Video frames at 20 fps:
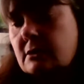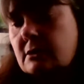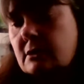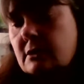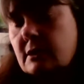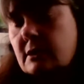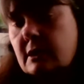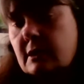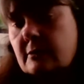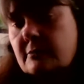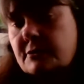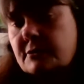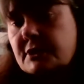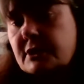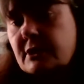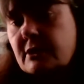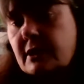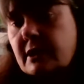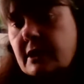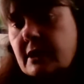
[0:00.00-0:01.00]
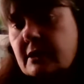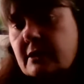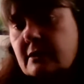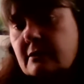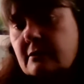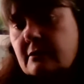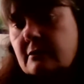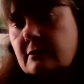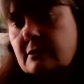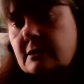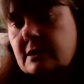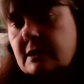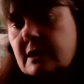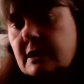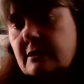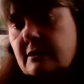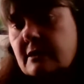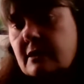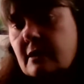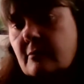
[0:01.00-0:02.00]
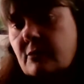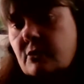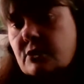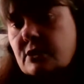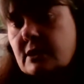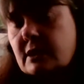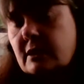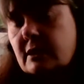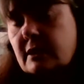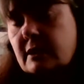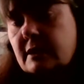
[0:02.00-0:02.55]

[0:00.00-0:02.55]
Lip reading: to them so they can see the numbers at